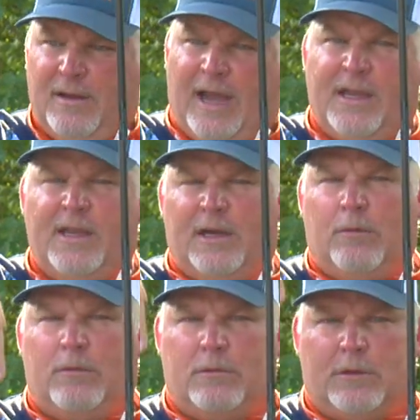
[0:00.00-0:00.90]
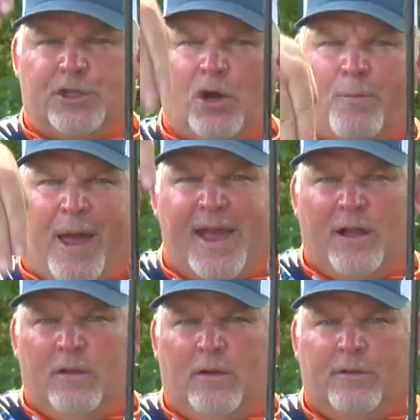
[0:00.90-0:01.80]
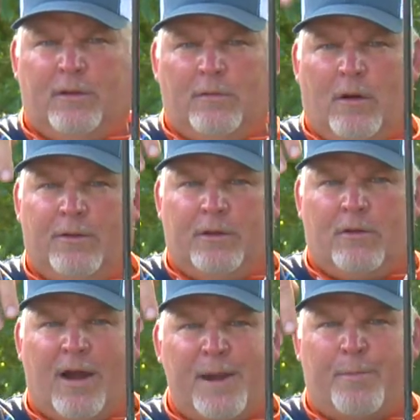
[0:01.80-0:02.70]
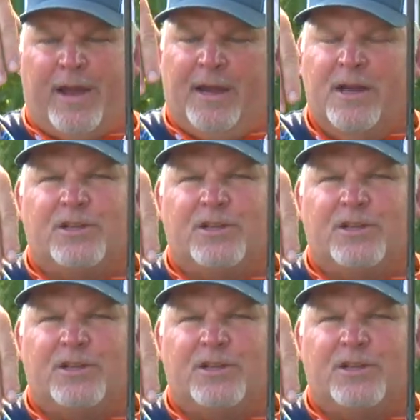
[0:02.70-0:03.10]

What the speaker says: I can get a sharp angle on the crankbait,